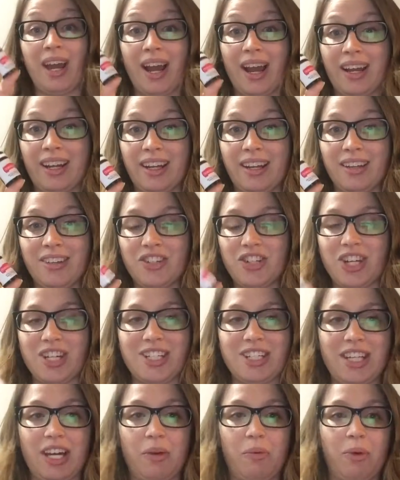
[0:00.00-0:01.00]
I can
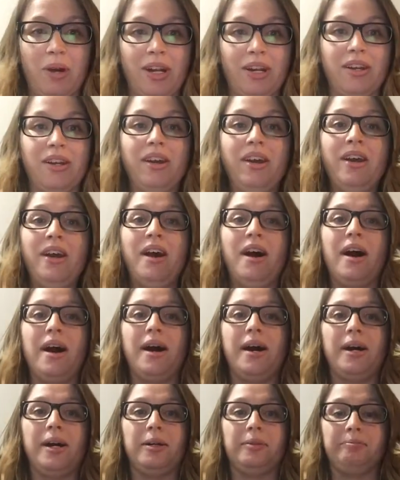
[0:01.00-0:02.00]
ingest that one.
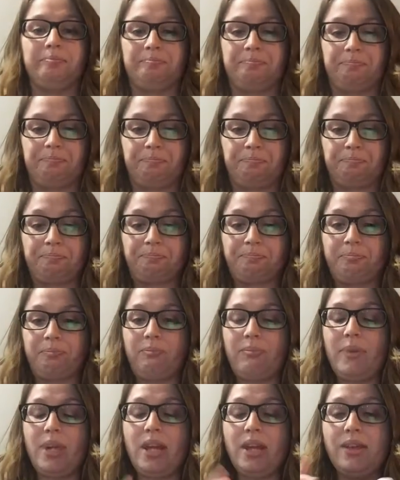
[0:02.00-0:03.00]

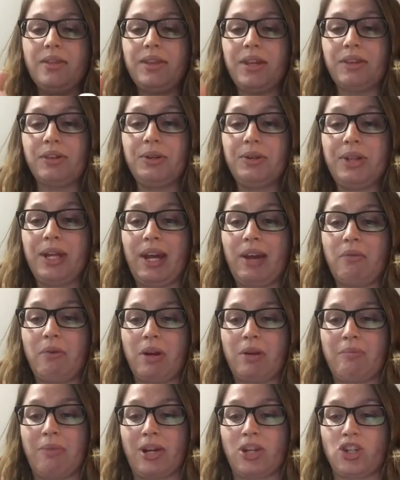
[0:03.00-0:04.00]
The other thing I want
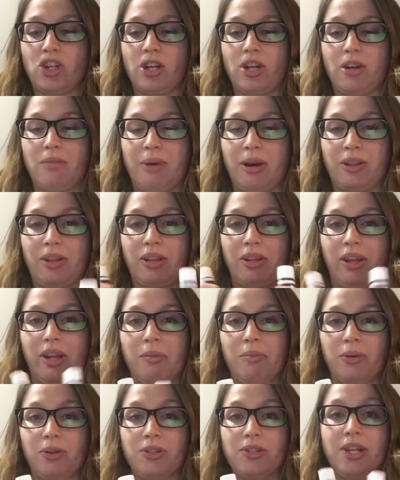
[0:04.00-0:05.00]
to mention about the
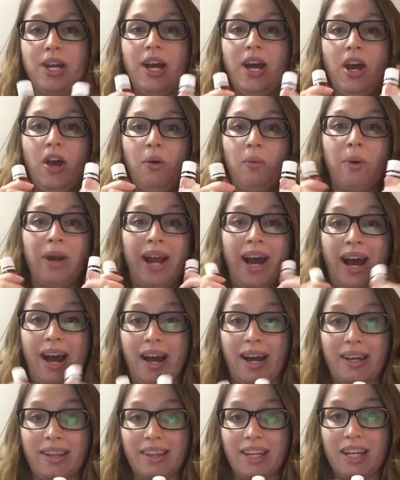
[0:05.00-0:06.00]
labels, when
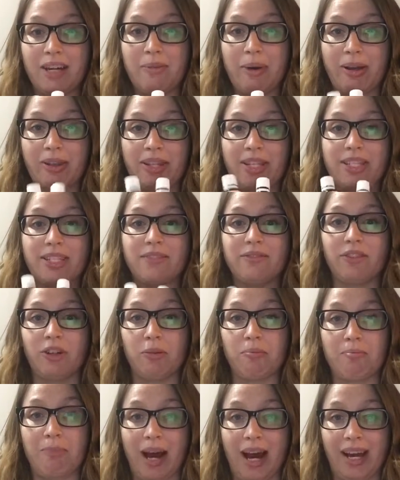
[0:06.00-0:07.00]
I think about this for
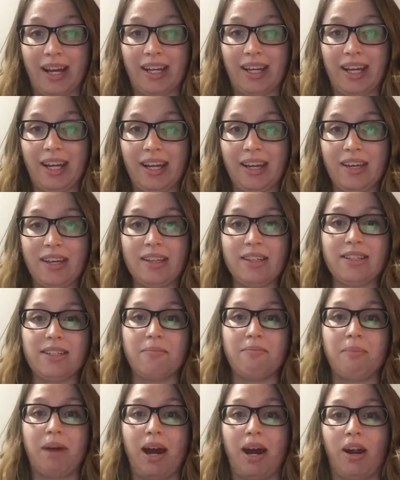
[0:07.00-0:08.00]
my kids
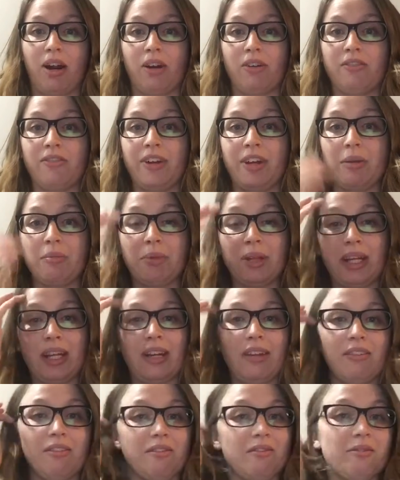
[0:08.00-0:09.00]
and our family
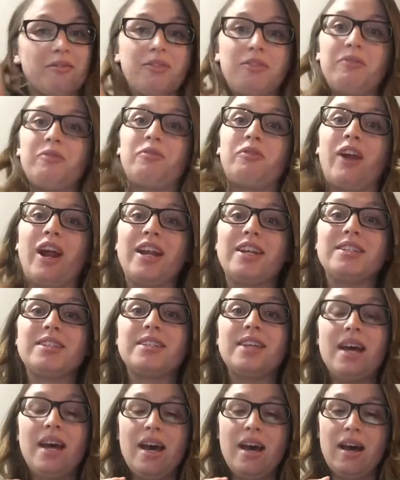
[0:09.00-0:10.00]
and friends,
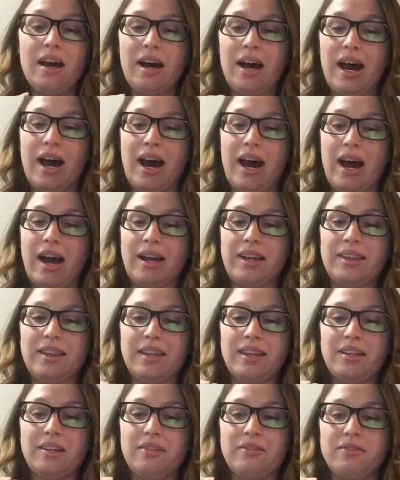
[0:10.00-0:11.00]
I
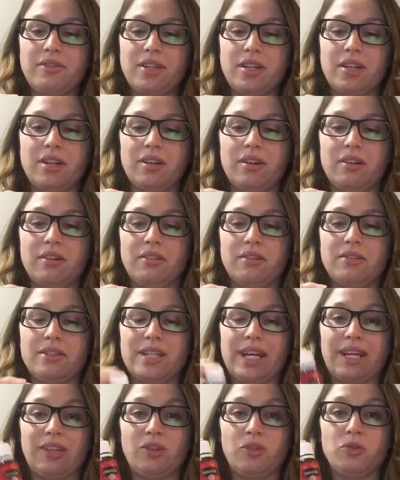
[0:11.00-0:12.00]
think of the
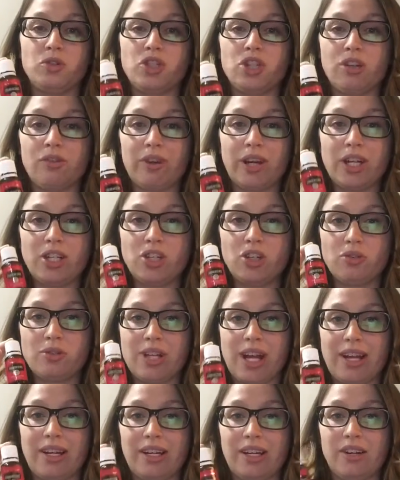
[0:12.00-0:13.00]
dilution ratios
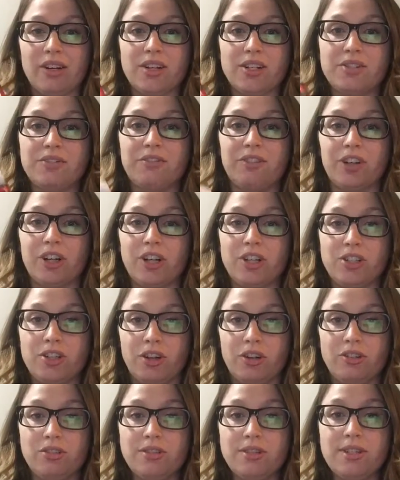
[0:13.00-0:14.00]
on here as for
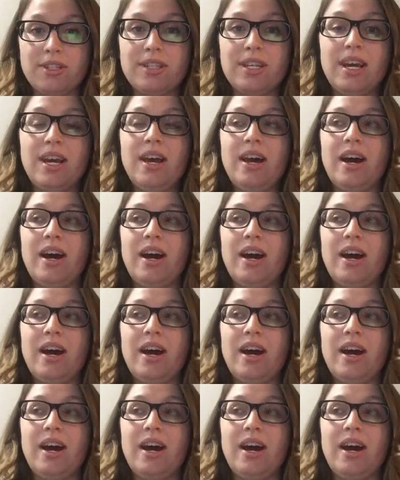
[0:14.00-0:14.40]
adults.